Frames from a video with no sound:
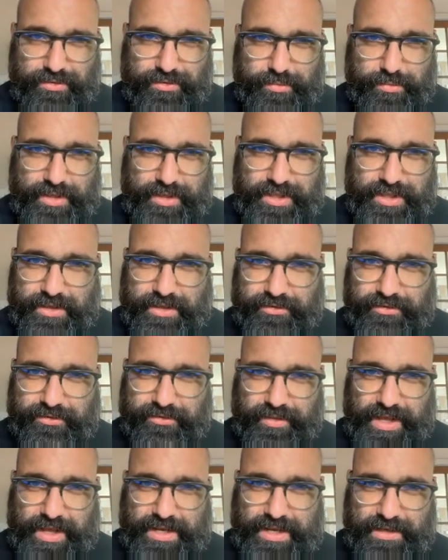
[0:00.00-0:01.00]
There'll be like a
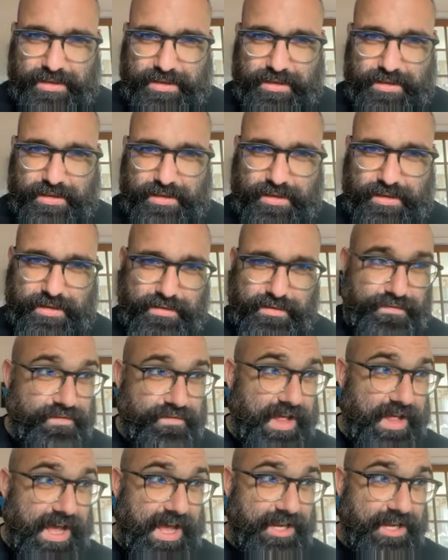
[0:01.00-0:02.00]
slight
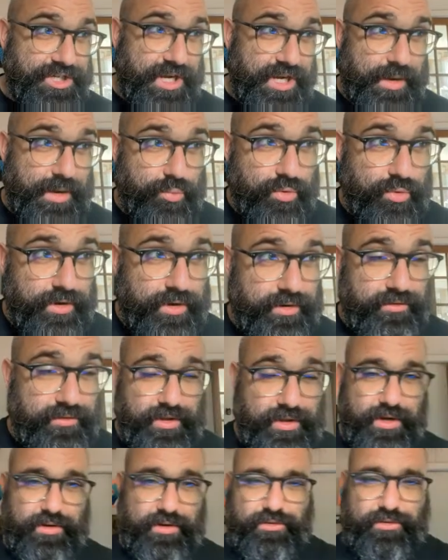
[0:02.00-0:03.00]
flash upwards
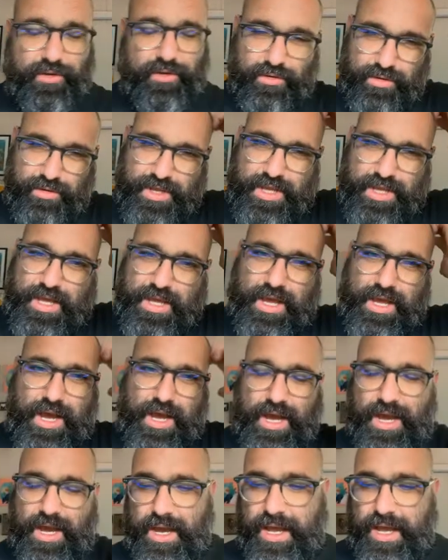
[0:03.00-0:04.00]
here. So
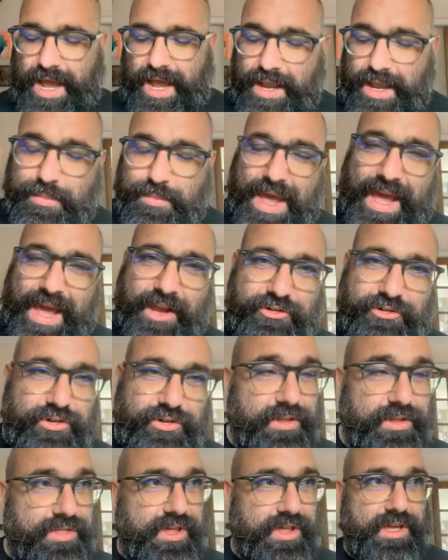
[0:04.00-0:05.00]
I'm
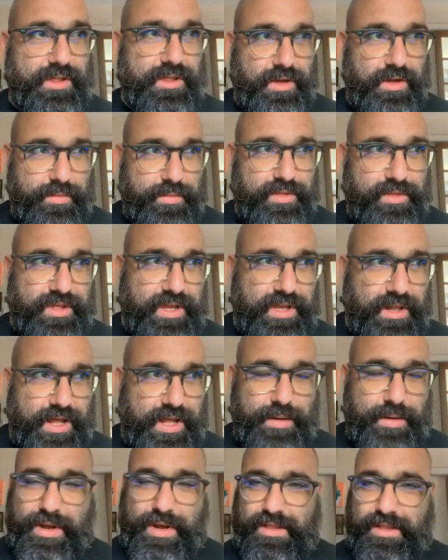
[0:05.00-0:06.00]
actually thinking, I've been thinking a
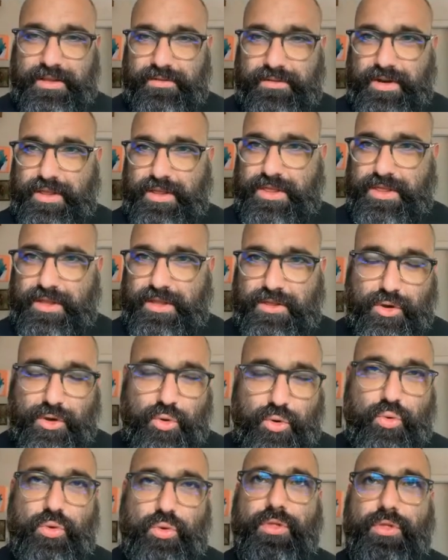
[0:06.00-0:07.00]
lot about this, and I think the
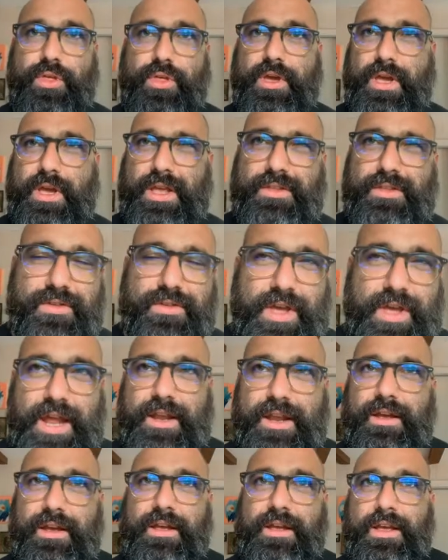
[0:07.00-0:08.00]
cool thing,
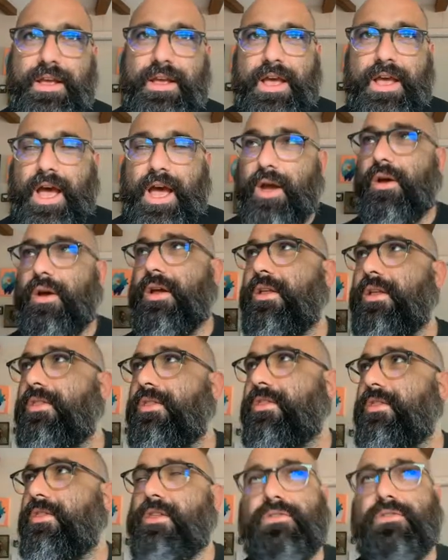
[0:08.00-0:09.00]

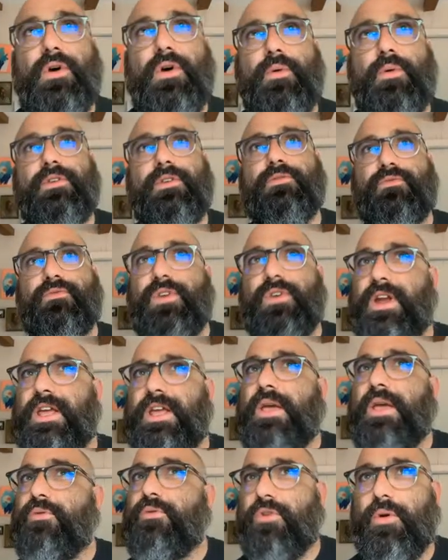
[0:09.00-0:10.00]
it's always, fighting
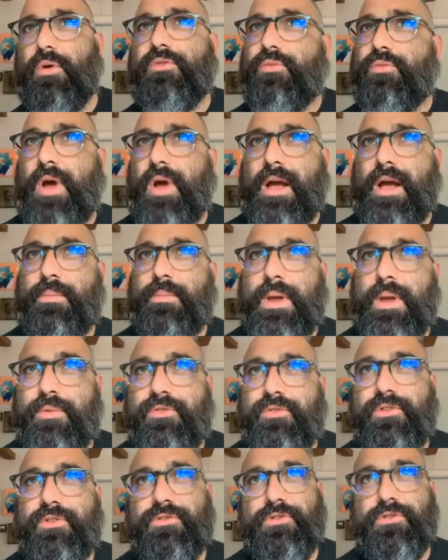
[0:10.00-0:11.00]
games are always rock, paper,
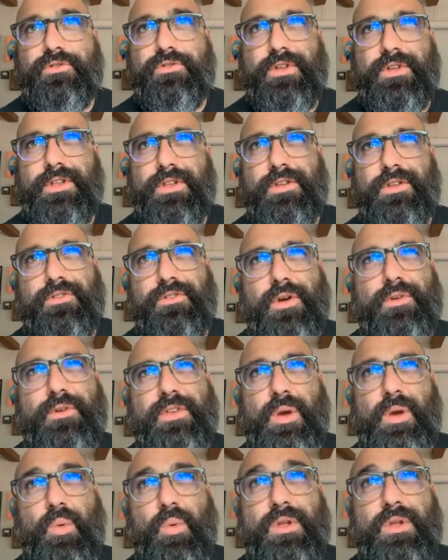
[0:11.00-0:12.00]
scissors, and there's always
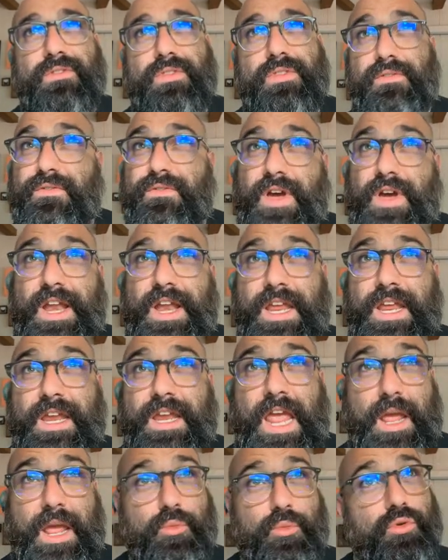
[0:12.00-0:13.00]
like, what's the fighting
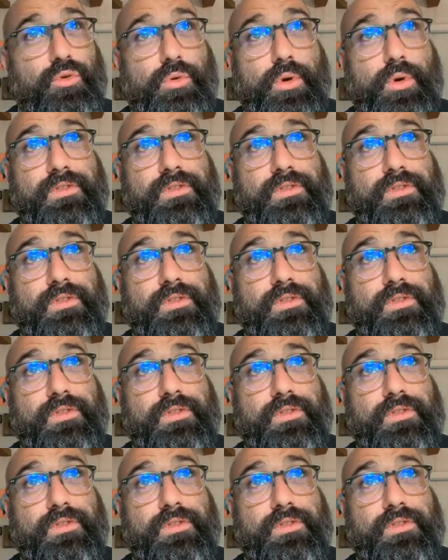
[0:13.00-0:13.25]
game rule?